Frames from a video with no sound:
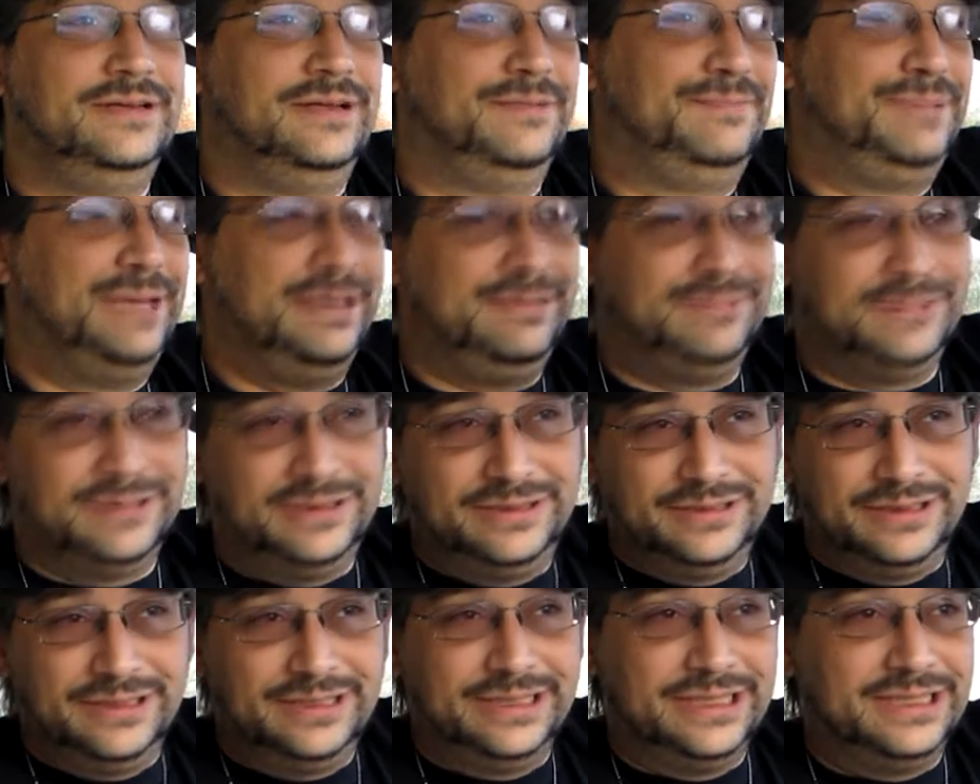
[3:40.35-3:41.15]
The people
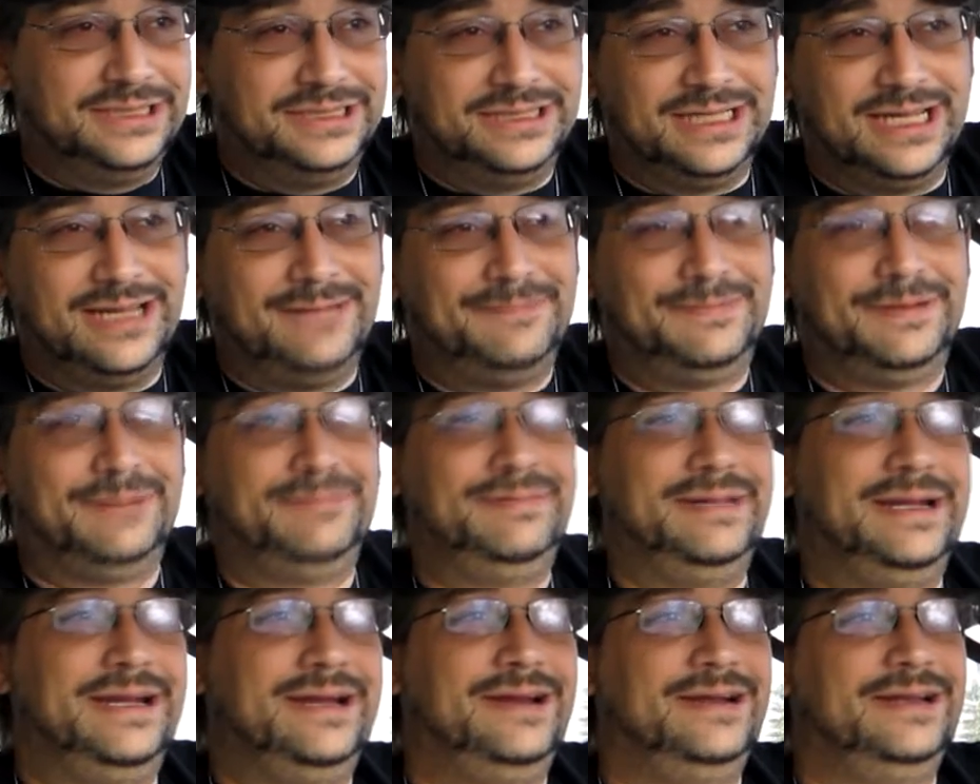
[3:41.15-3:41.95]
do a good job
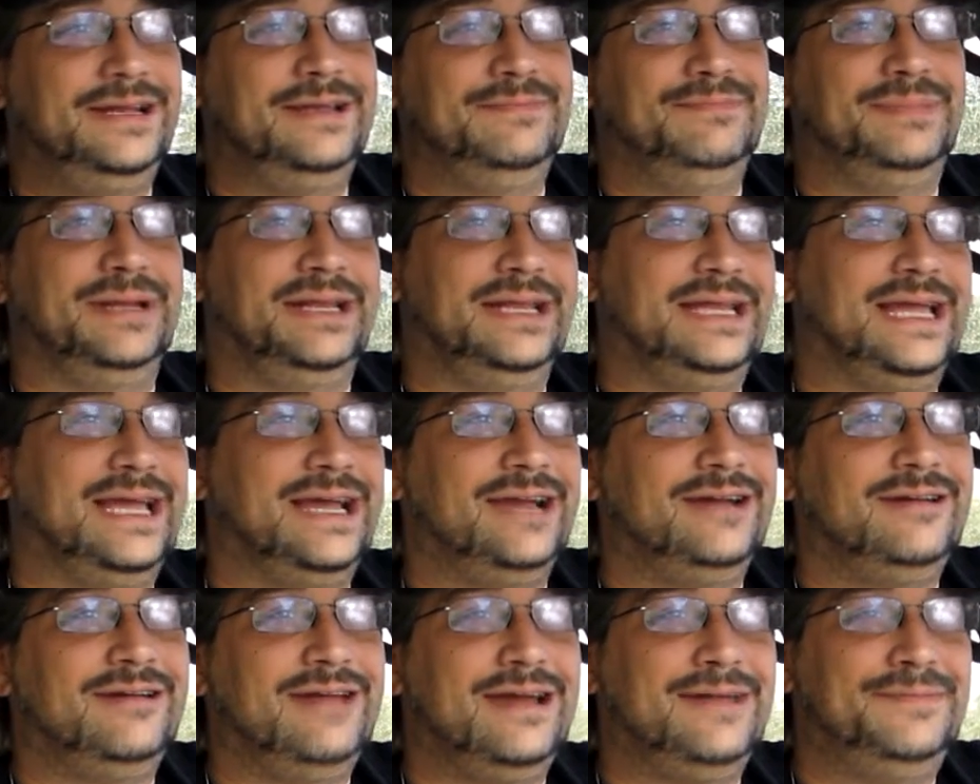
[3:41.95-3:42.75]
preparing it, but that
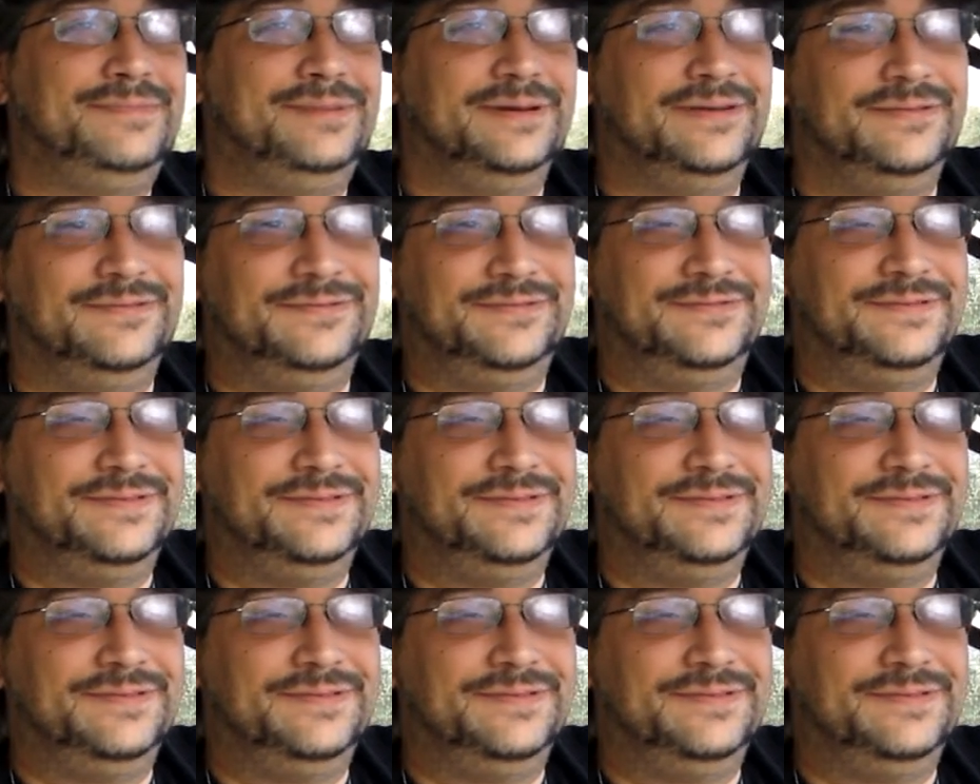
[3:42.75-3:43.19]
crap of